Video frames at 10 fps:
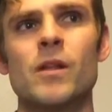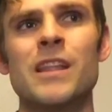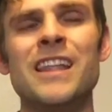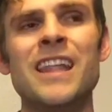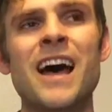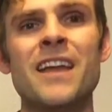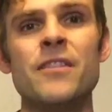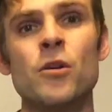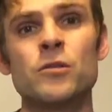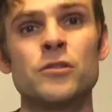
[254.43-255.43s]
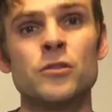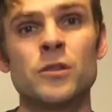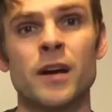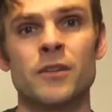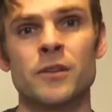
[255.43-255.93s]
led those two
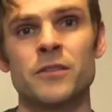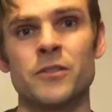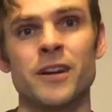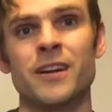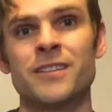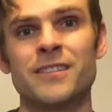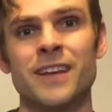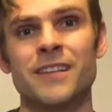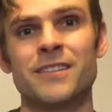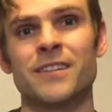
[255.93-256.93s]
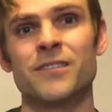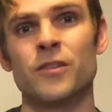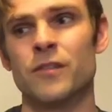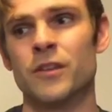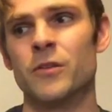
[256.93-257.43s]
countries, the United States and
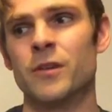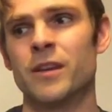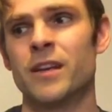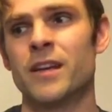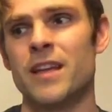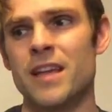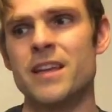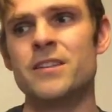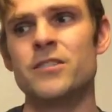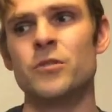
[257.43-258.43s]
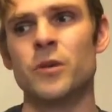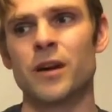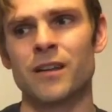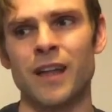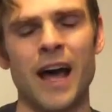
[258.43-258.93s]
Soviet Union, into a
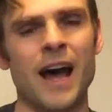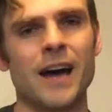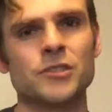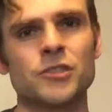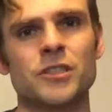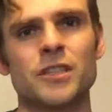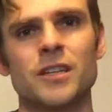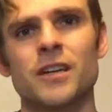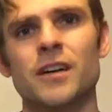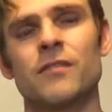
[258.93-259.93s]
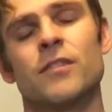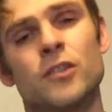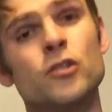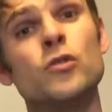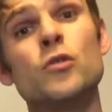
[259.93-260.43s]
clash of the
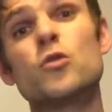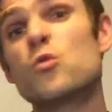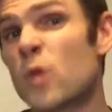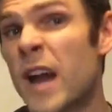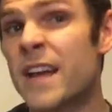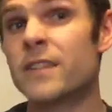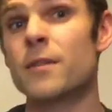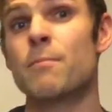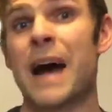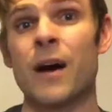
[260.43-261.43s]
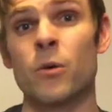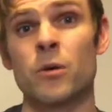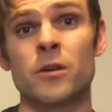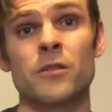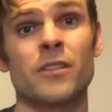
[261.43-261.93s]
two great
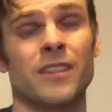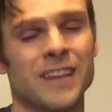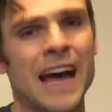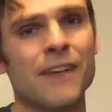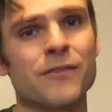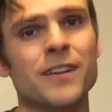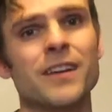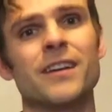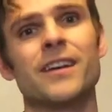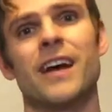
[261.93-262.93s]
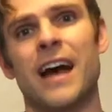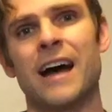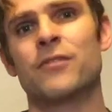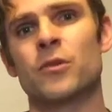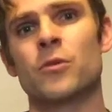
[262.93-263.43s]
powers left
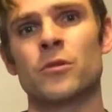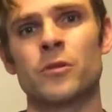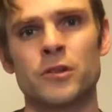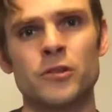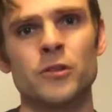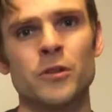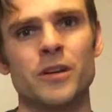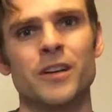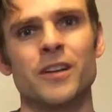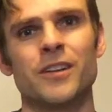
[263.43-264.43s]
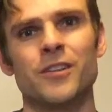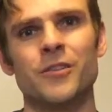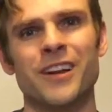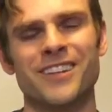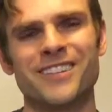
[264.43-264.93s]
after World War II, the
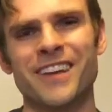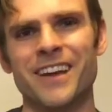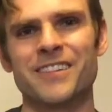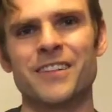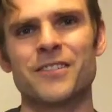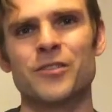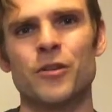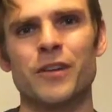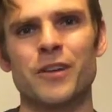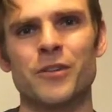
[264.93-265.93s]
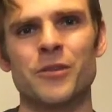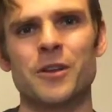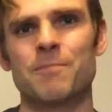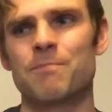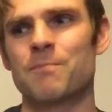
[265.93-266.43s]
United States and the Soviet
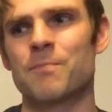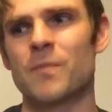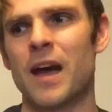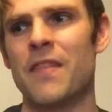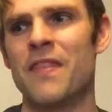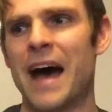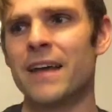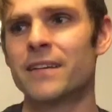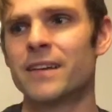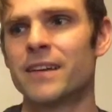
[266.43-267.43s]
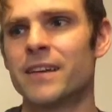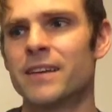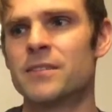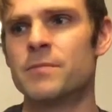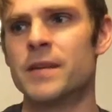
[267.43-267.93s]
Union. And that
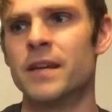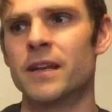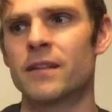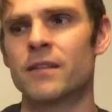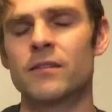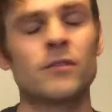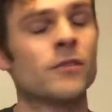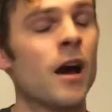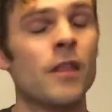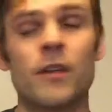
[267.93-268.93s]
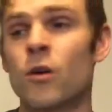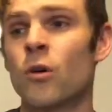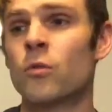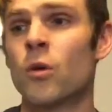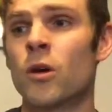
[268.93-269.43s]
is the beginning of the
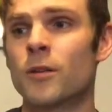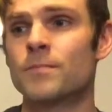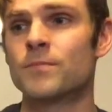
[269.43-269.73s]
Cold War.